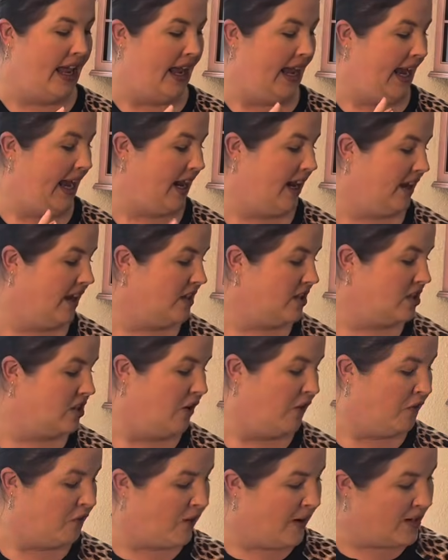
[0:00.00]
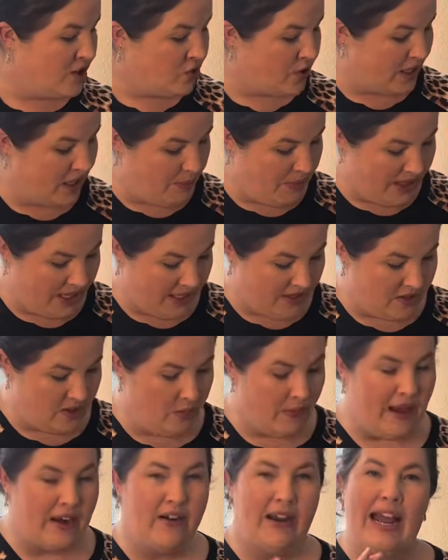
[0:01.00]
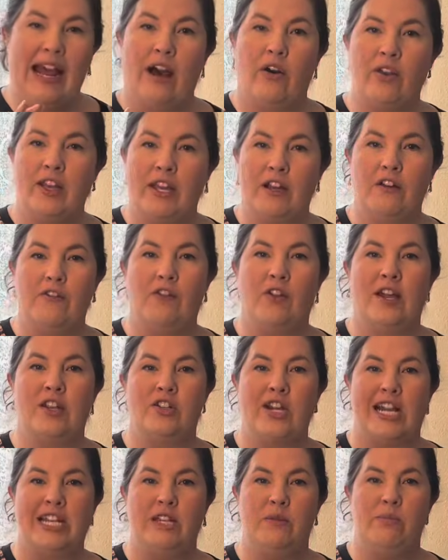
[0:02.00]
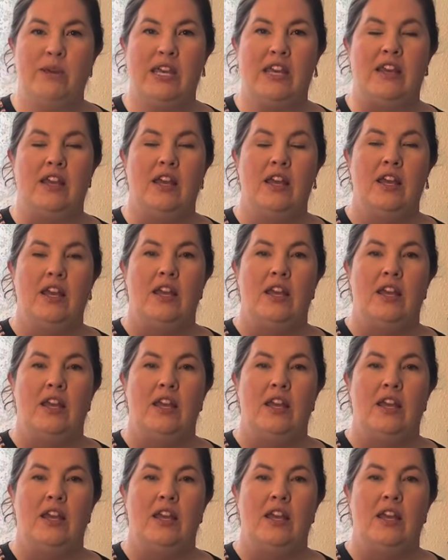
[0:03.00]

And I got so frustrated because no matter how careful I tried to be